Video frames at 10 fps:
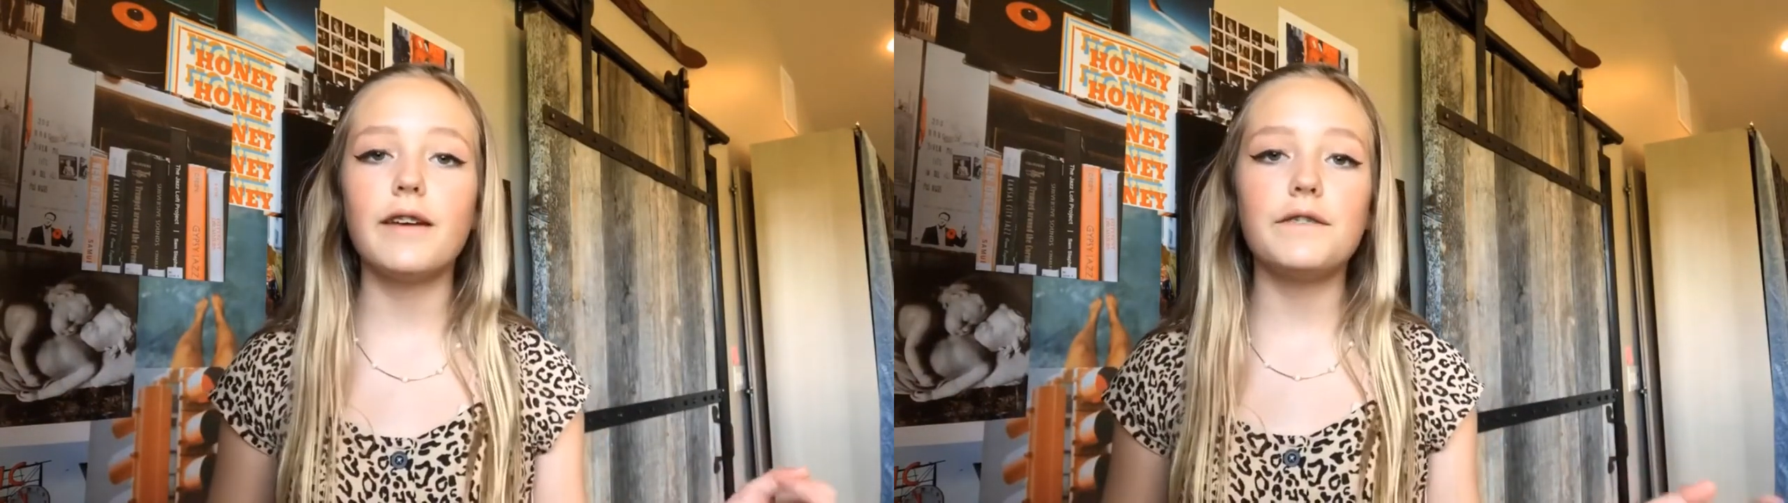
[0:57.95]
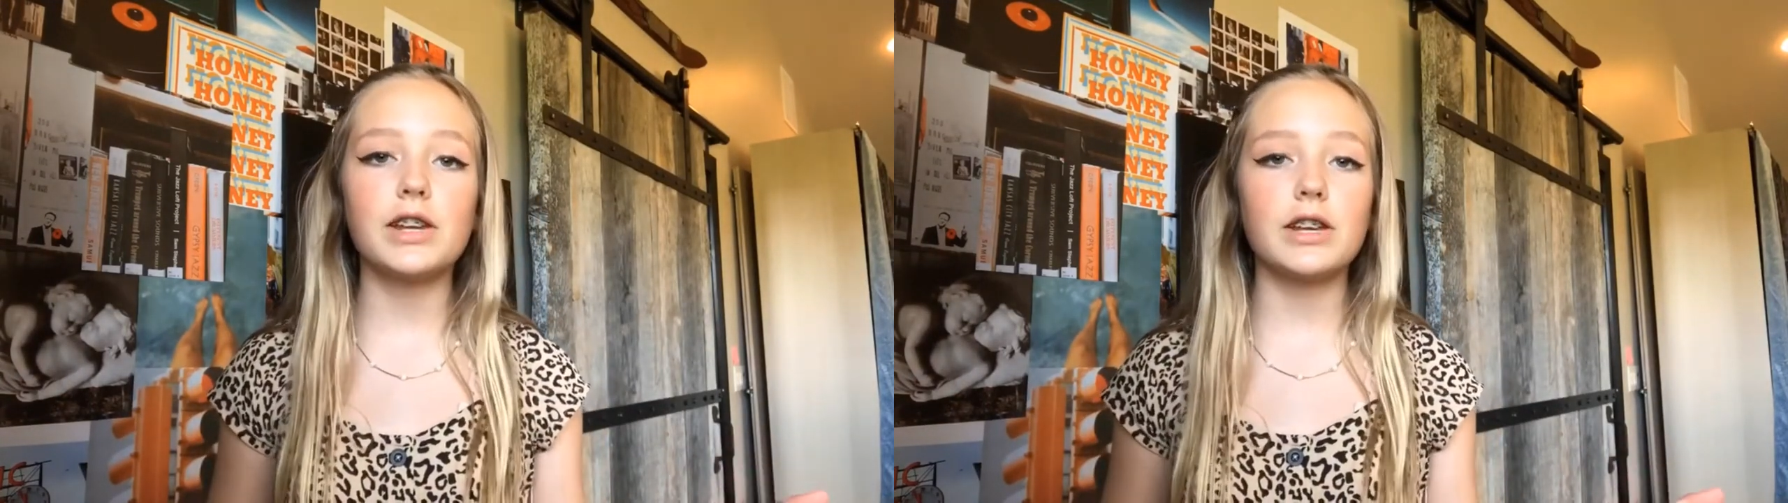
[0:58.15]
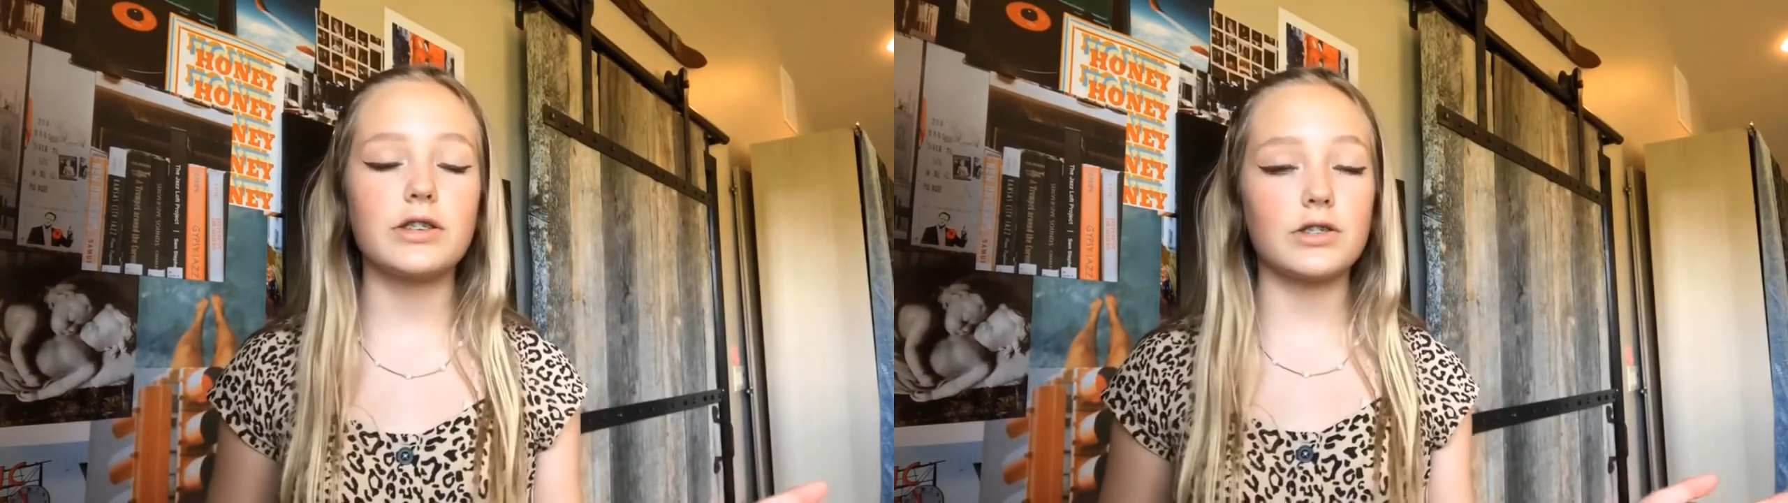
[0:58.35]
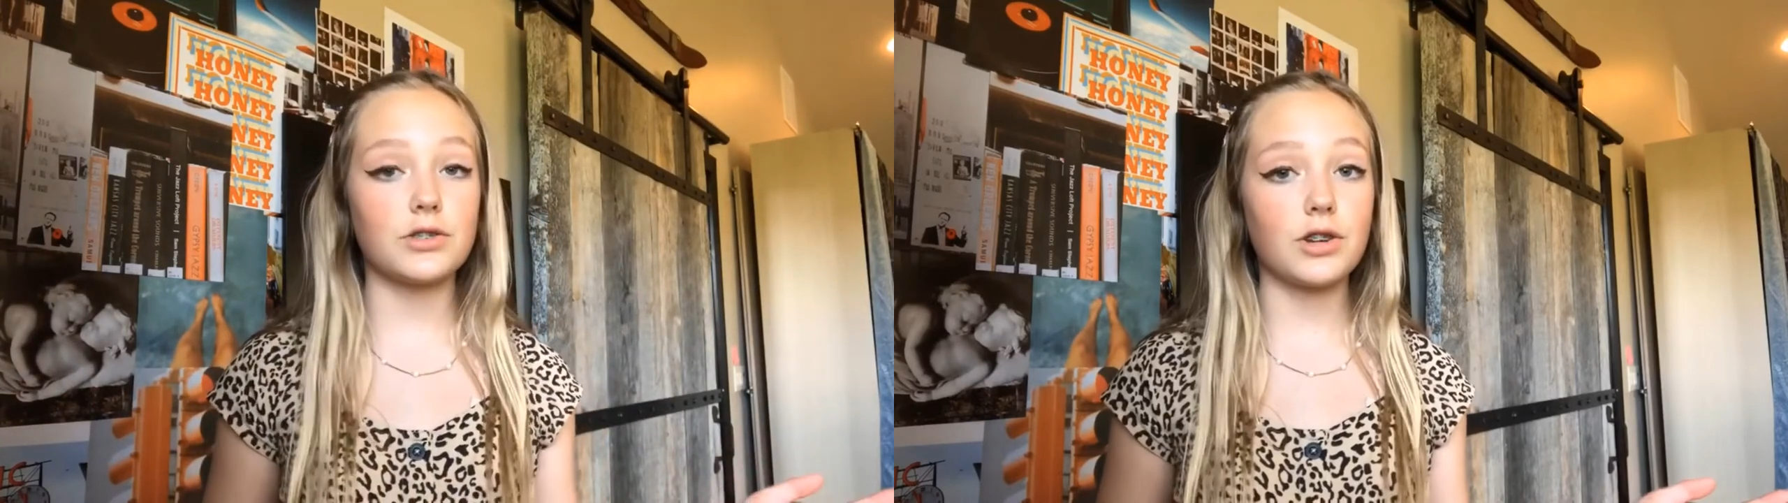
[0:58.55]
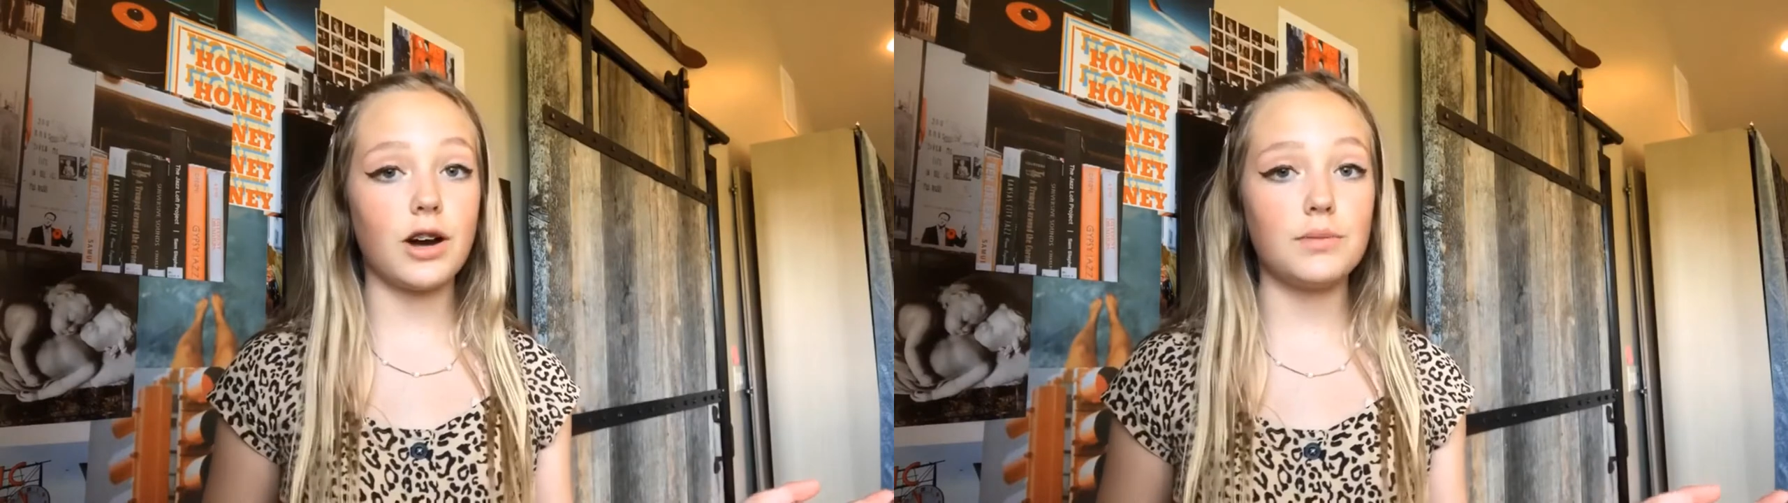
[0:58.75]
Phineas's
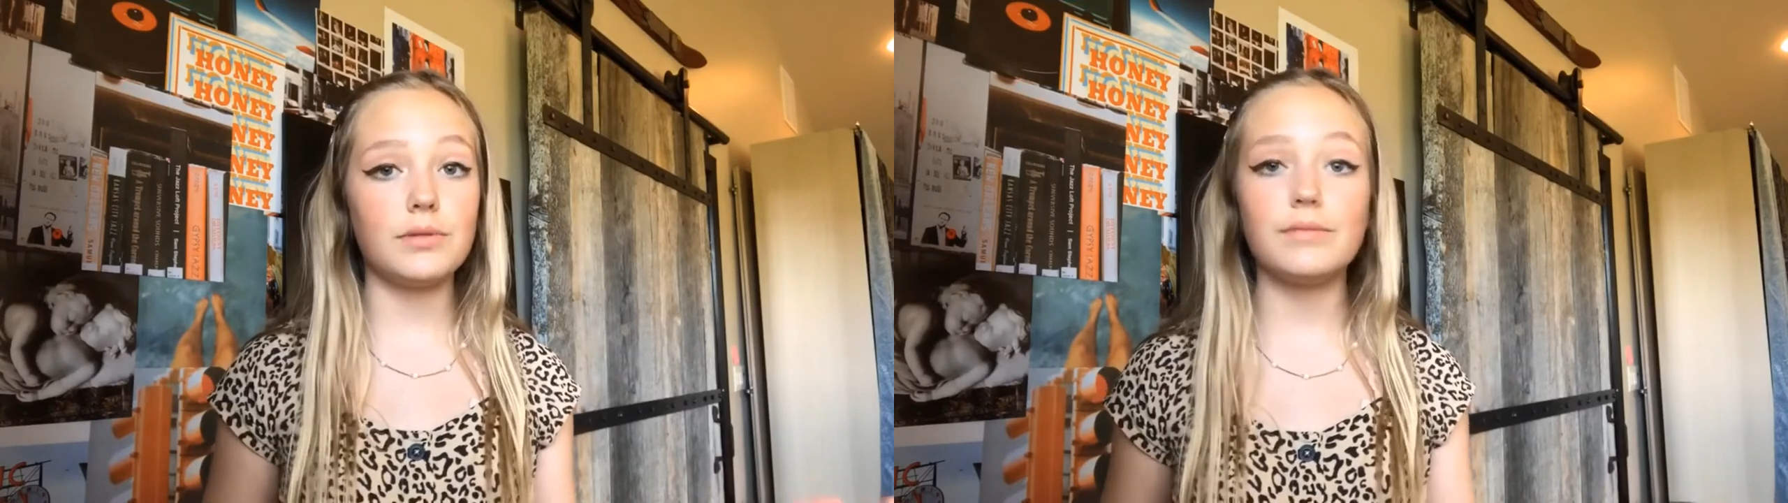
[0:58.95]
job?